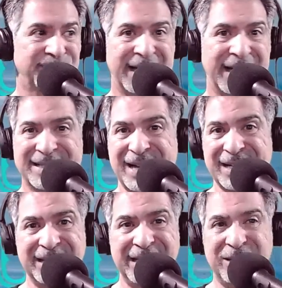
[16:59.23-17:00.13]
it's not
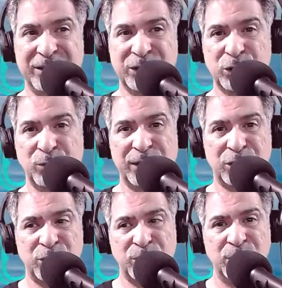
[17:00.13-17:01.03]
a legal issue
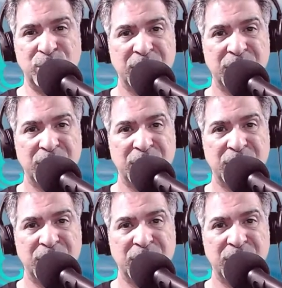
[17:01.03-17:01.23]
that you